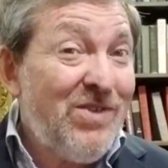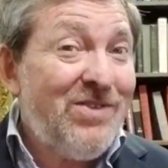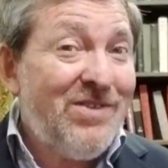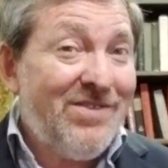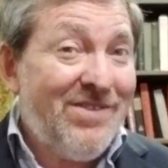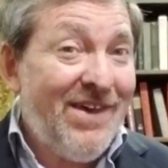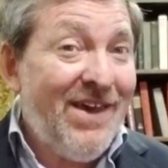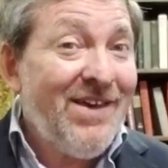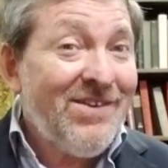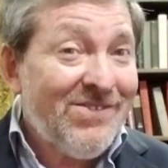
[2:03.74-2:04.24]
the
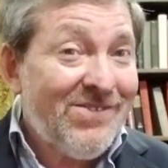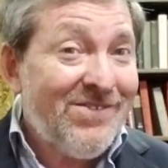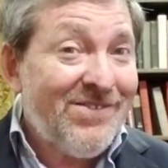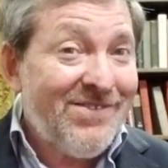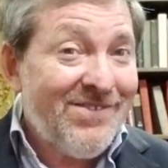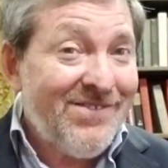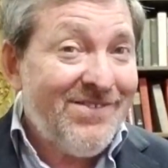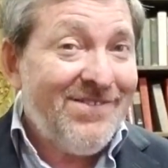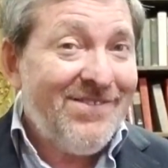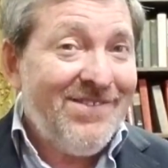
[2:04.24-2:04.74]
text.
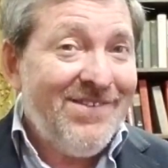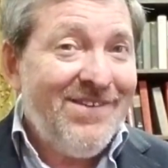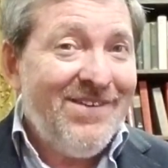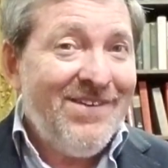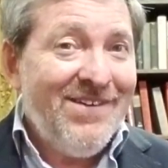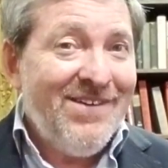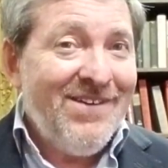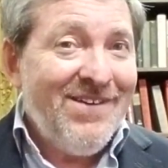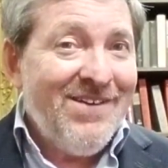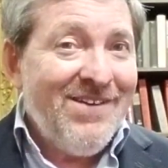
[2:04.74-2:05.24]

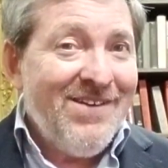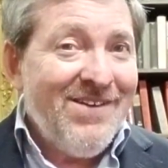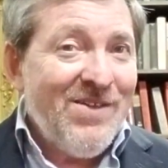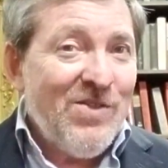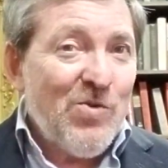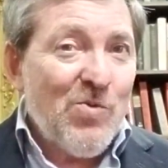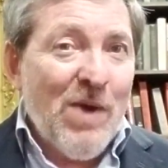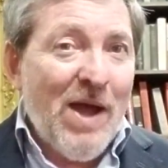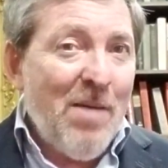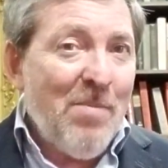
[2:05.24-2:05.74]

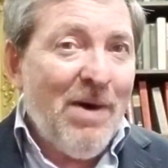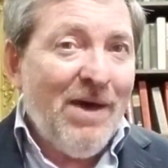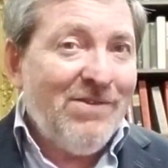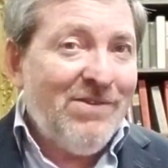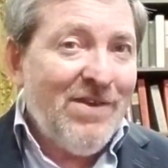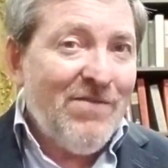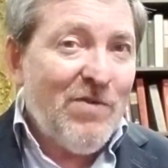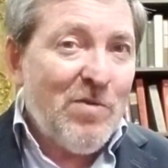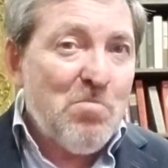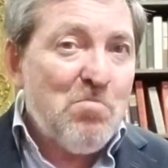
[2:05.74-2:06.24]
The rabbis
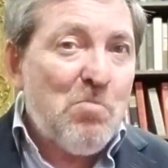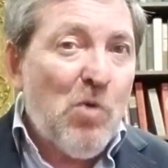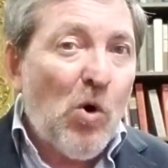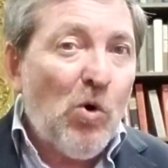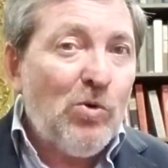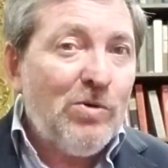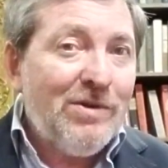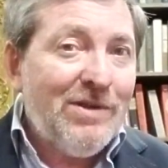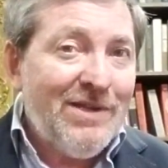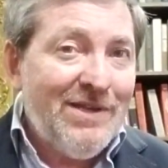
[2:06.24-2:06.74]
even
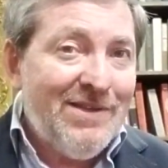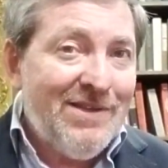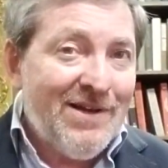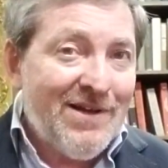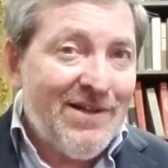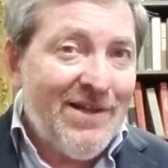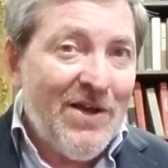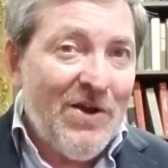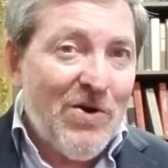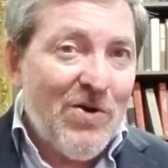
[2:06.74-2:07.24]
boldly
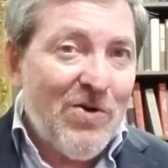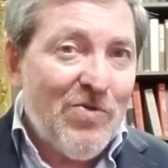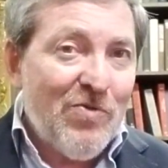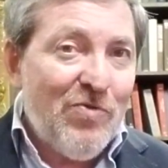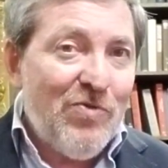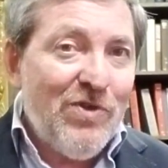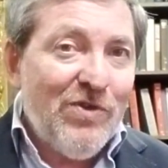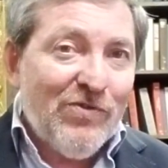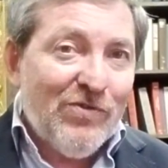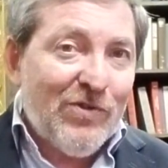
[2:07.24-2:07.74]
declared
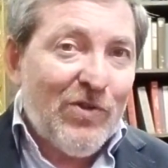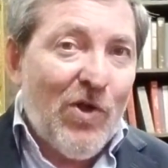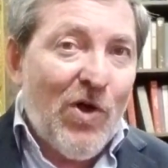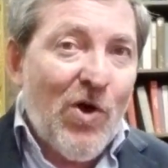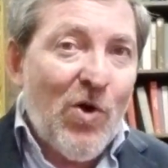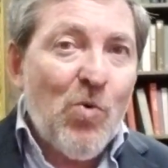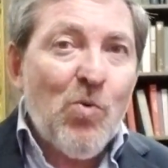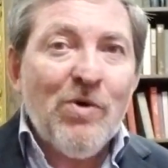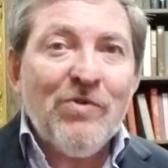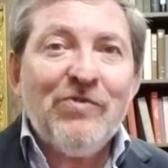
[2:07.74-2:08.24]
this
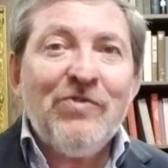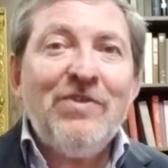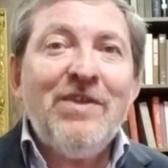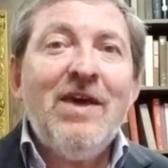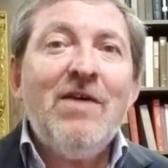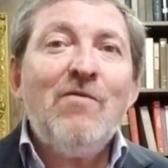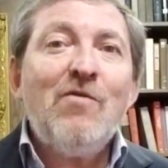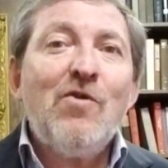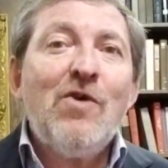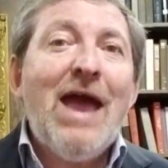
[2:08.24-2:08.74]
law was
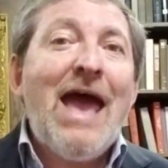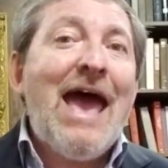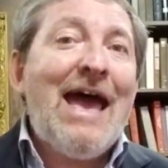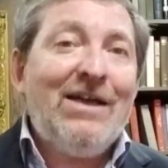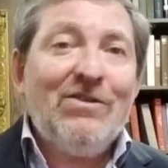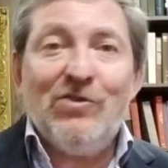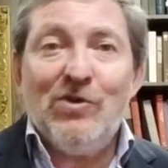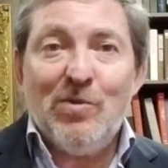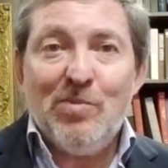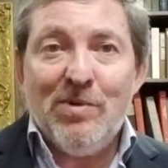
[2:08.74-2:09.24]
never
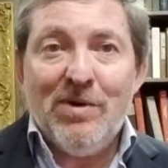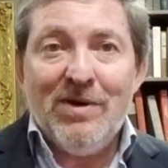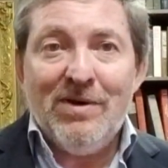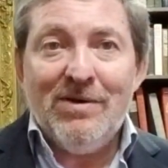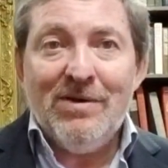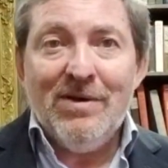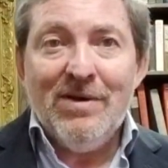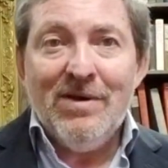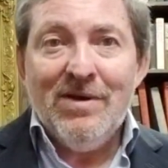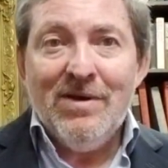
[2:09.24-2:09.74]
acted upon,
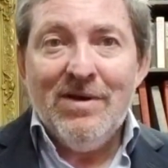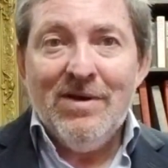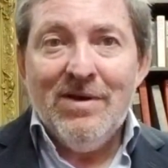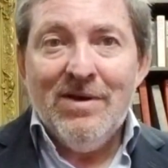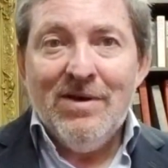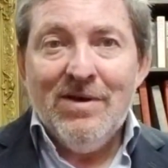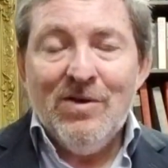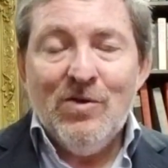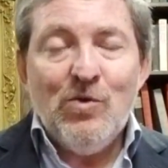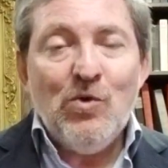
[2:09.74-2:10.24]

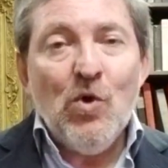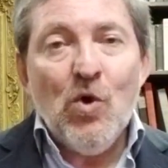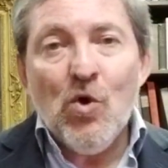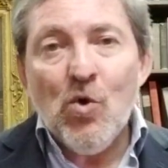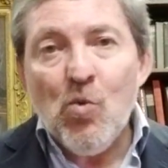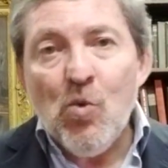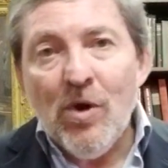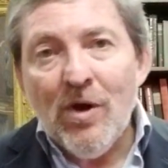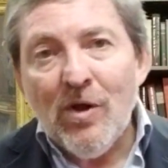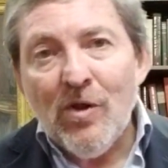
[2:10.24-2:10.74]
nor
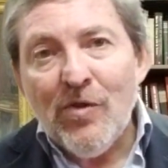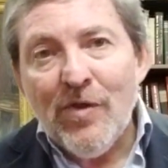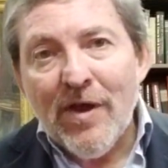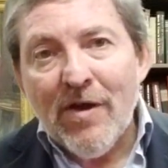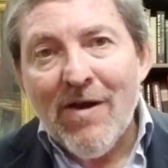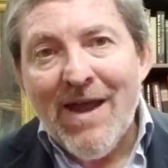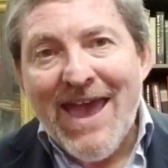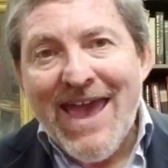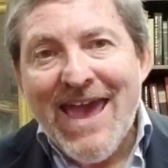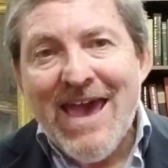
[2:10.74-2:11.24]
will
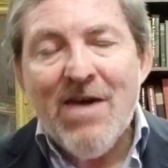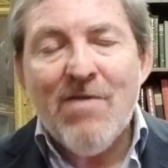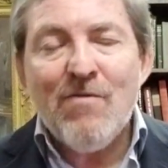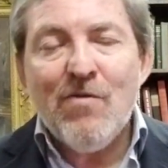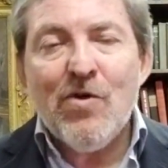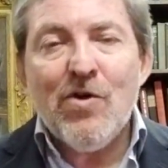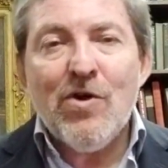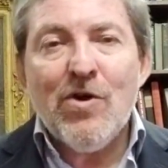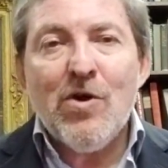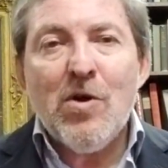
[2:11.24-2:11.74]
there
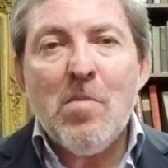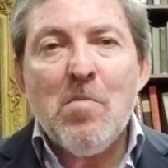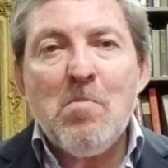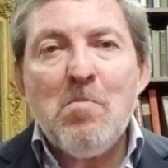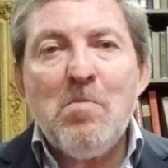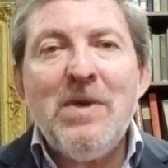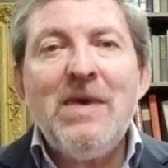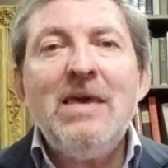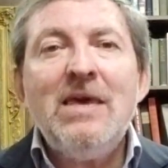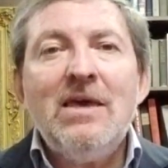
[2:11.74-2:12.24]
ever
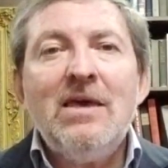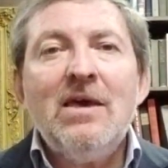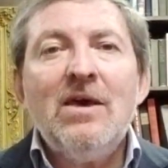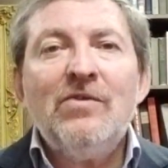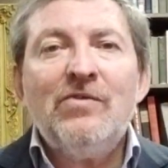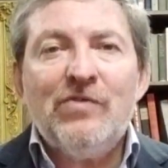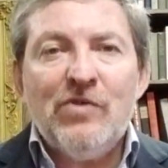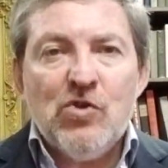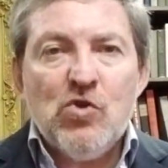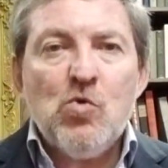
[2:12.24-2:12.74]
be a
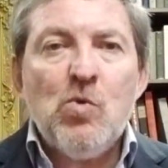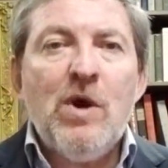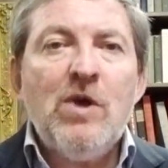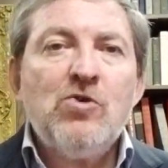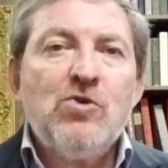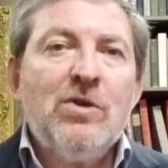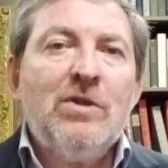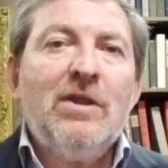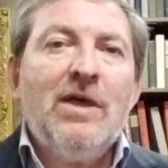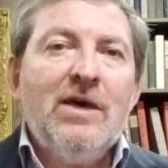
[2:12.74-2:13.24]

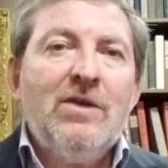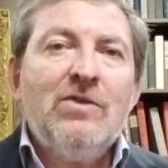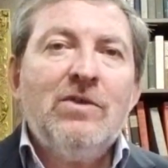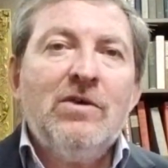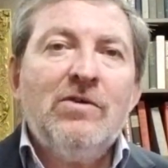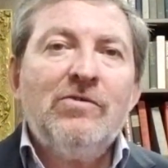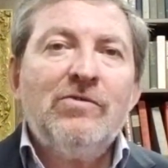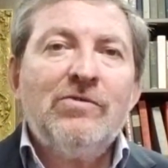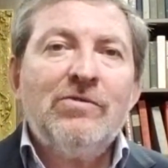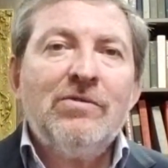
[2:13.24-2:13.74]
situation like
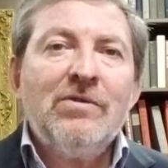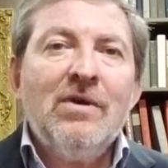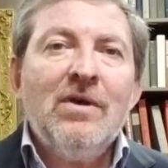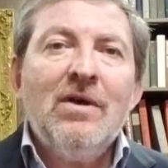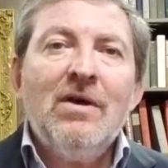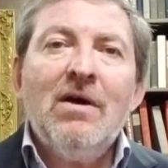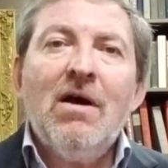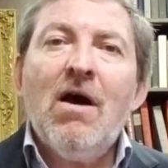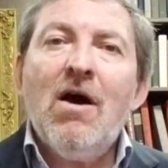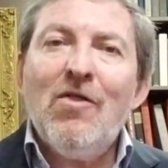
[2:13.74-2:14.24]
this
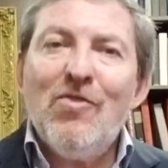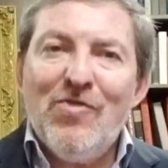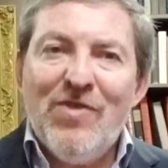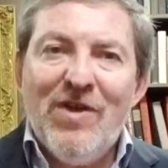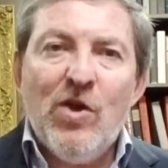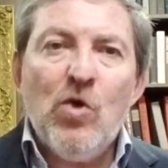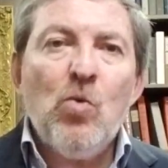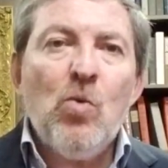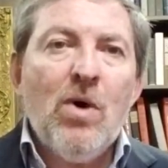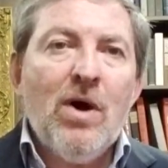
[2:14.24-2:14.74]
on
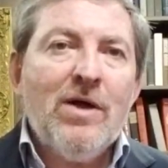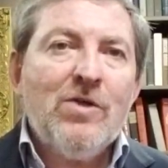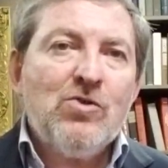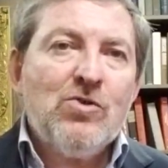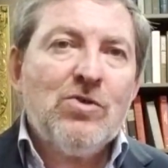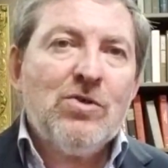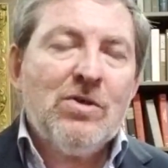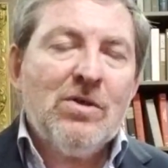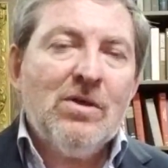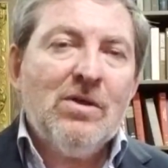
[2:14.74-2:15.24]
their
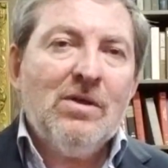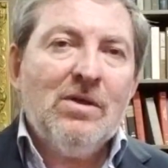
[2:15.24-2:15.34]
watch.